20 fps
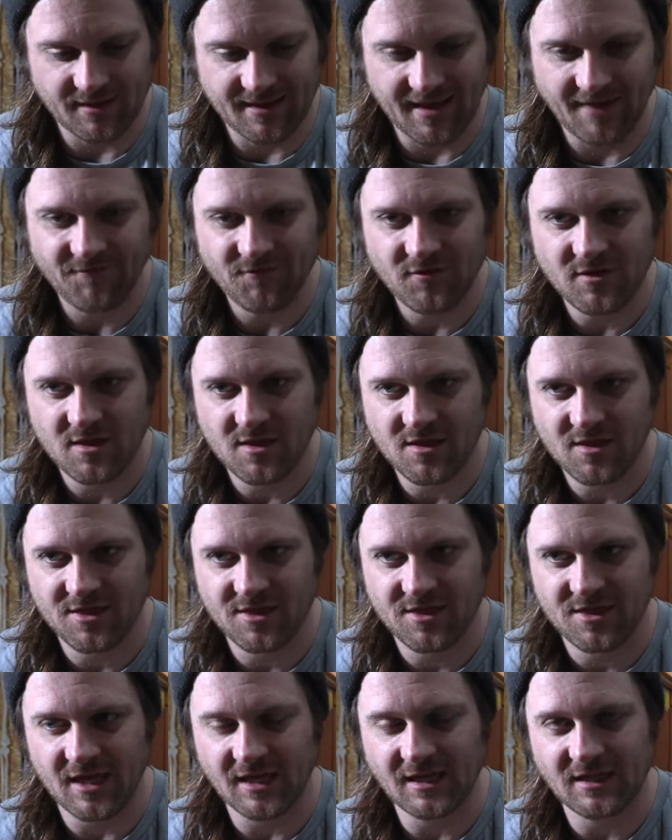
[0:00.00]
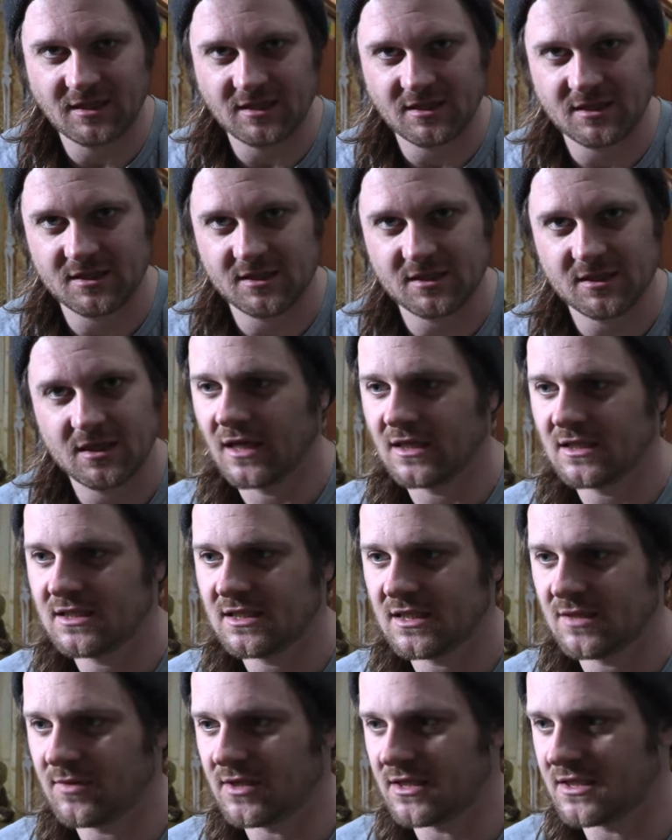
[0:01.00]
different things and
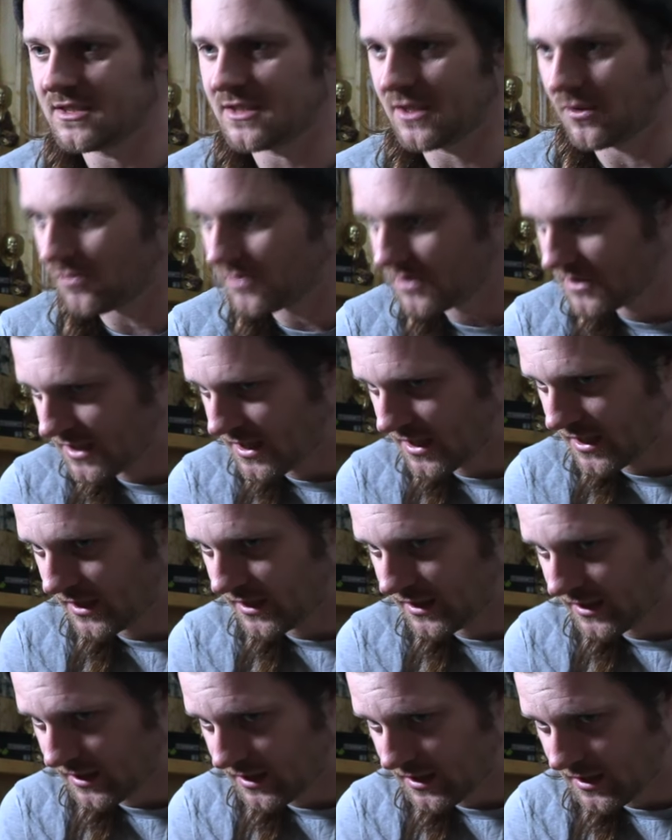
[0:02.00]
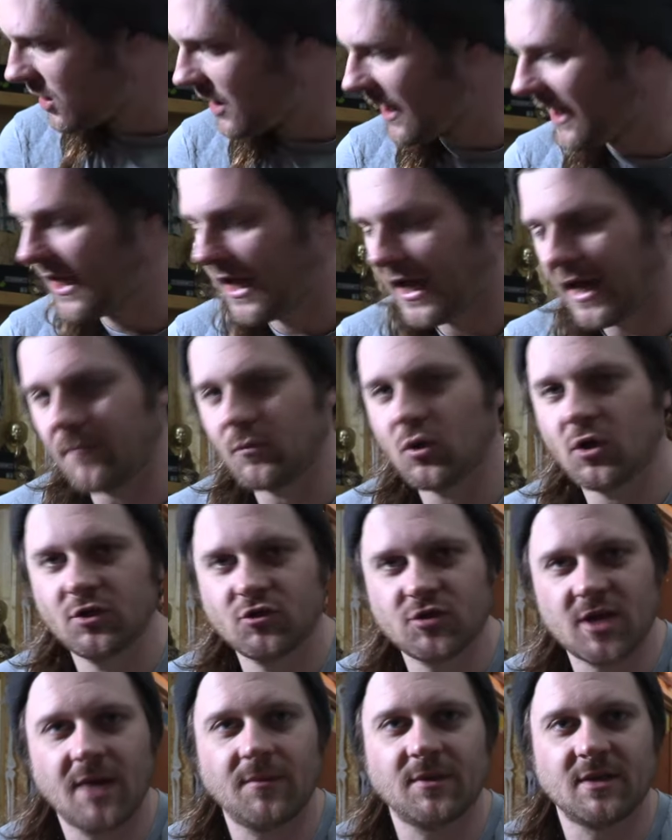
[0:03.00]
see what it sounds like. I'm going
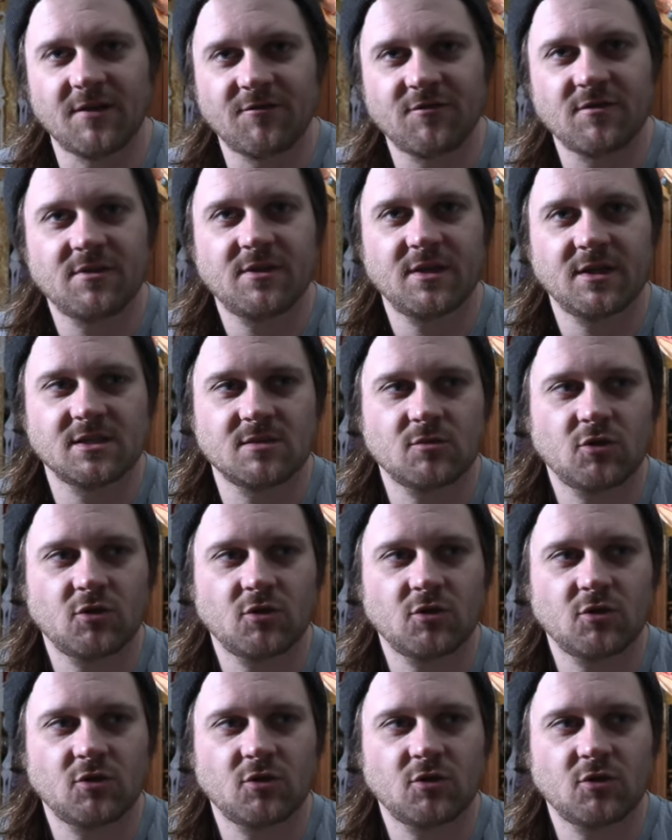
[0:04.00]
to try it with different things.